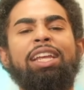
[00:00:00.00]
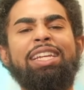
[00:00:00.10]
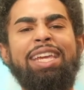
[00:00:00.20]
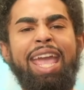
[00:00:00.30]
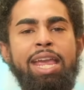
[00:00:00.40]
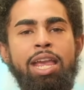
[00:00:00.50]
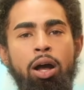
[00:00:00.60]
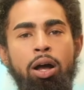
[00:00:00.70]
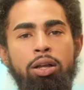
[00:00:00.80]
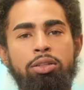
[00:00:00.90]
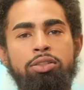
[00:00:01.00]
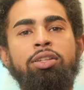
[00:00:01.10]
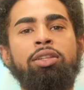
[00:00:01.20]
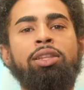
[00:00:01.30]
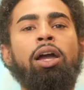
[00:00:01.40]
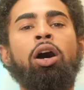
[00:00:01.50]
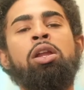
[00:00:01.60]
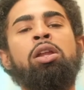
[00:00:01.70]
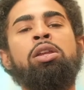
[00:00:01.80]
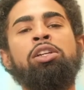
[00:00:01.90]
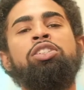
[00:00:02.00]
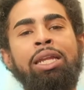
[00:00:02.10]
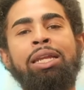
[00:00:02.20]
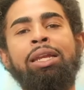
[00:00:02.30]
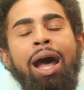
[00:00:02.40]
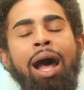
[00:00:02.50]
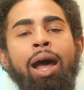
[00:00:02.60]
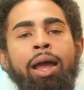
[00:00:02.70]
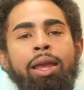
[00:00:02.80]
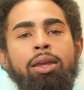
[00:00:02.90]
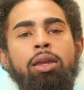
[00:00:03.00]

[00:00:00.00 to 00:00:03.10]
chaos to the uninitiated eye,